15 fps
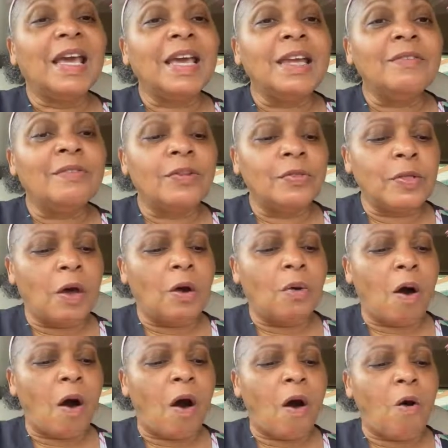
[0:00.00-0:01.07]
Even
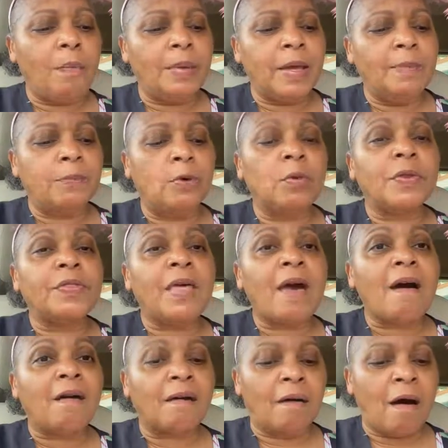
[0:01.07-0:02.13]
though all people
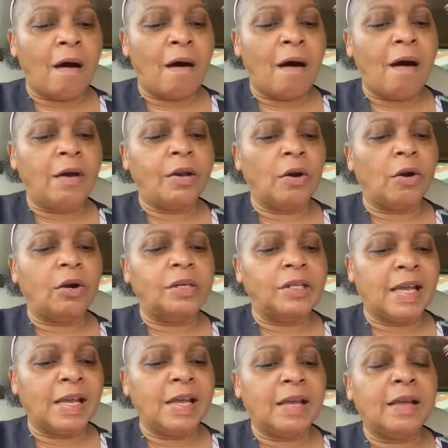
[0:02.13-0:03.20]
without God are
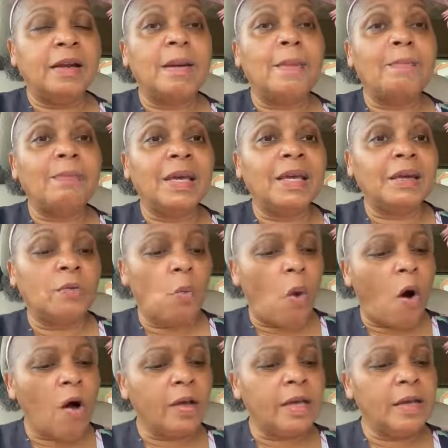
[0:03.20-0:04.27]
dead men
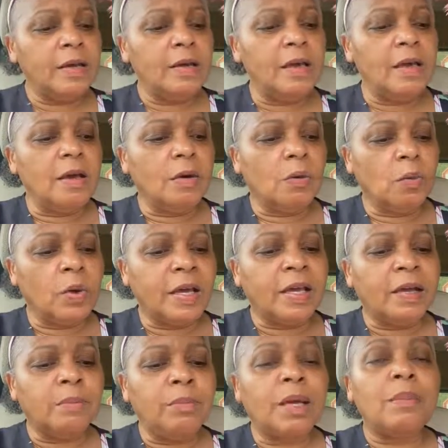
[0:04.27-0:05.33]
walking, we
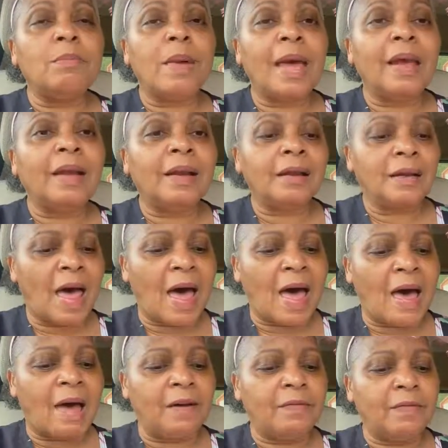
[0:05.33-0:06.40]
can be made
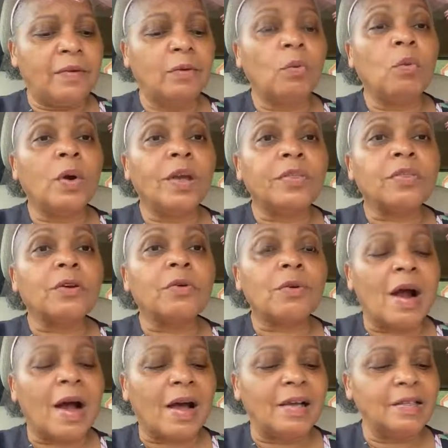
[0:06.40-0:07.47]
alive with
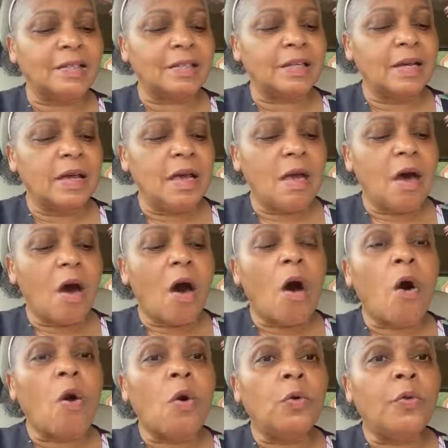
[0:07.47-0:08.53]
Christ.
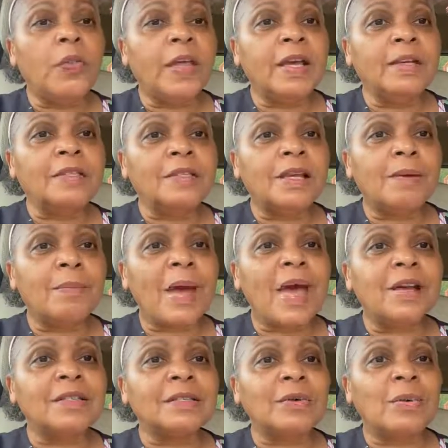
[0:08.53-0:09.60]
Old things can
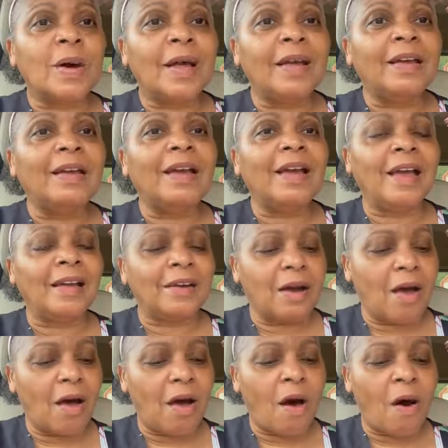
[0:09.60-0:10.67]
pass away and
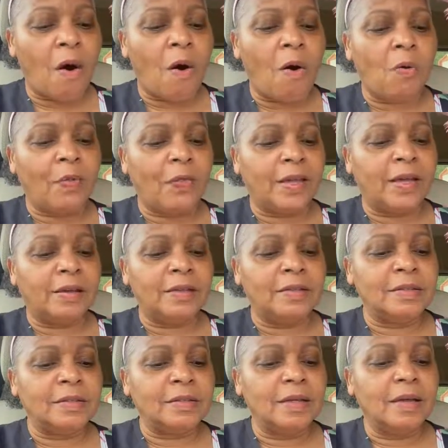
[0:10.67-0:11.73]
all
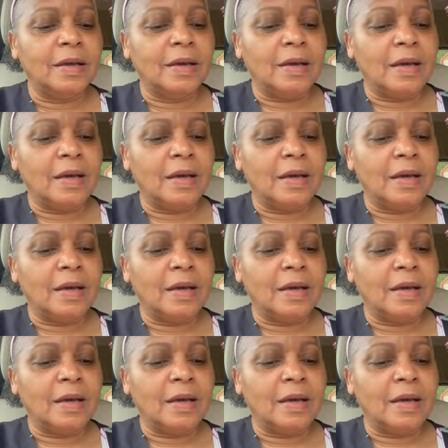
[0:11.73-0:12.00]
things